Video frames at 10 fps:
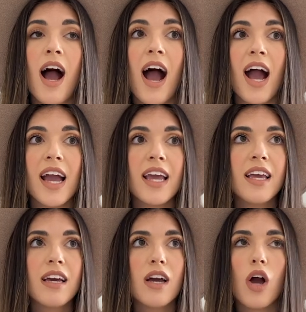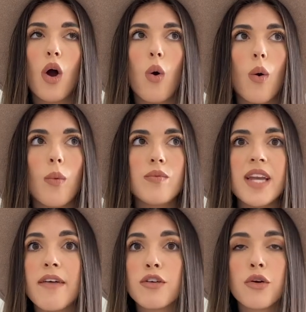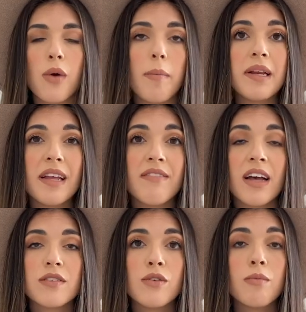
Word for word: I never grew up eating fast food.